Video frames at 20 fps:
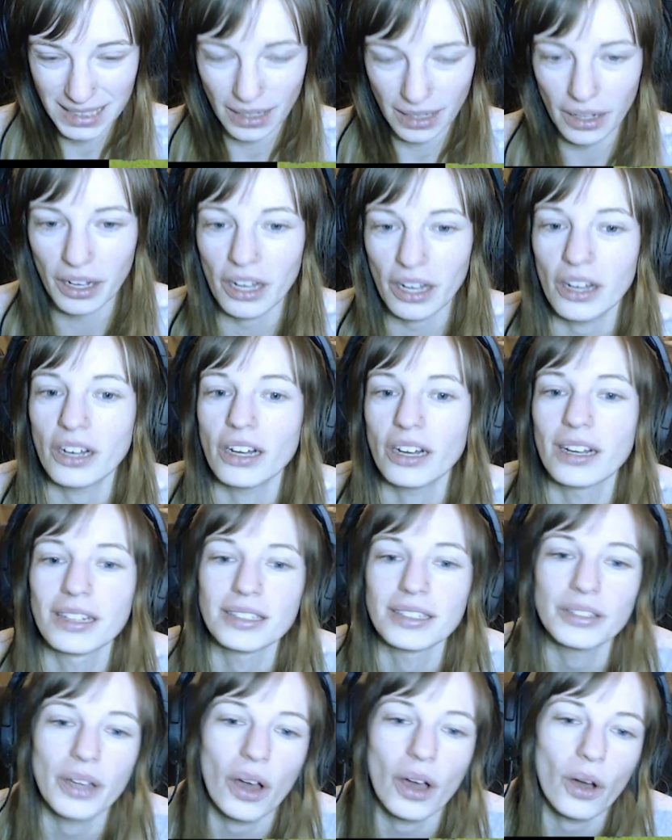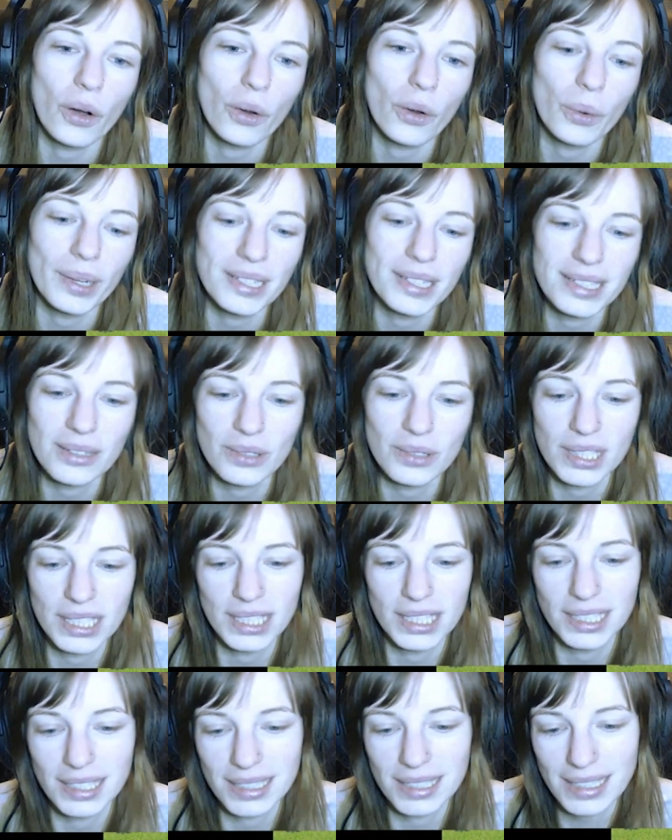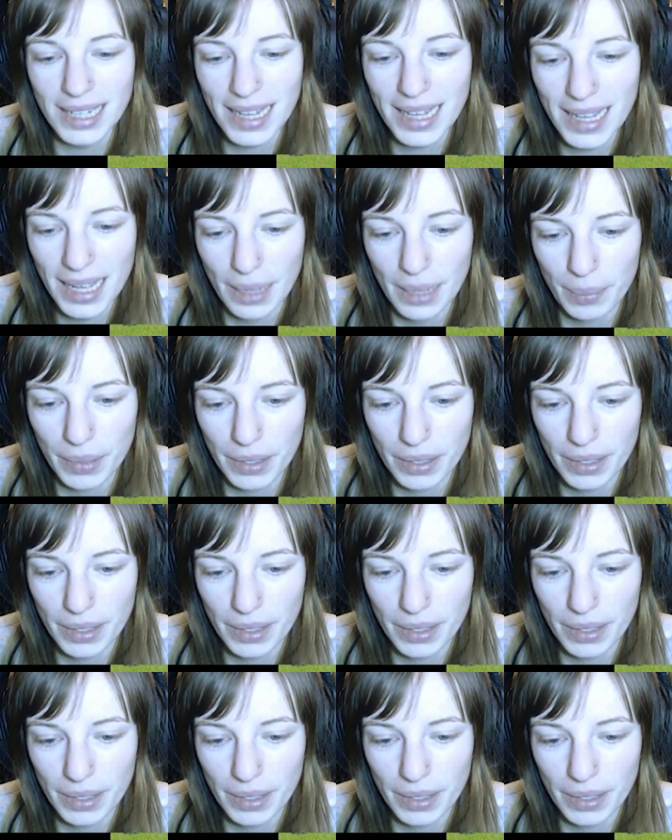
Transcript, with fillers: Ah, oh, no, we still didn't. Damn.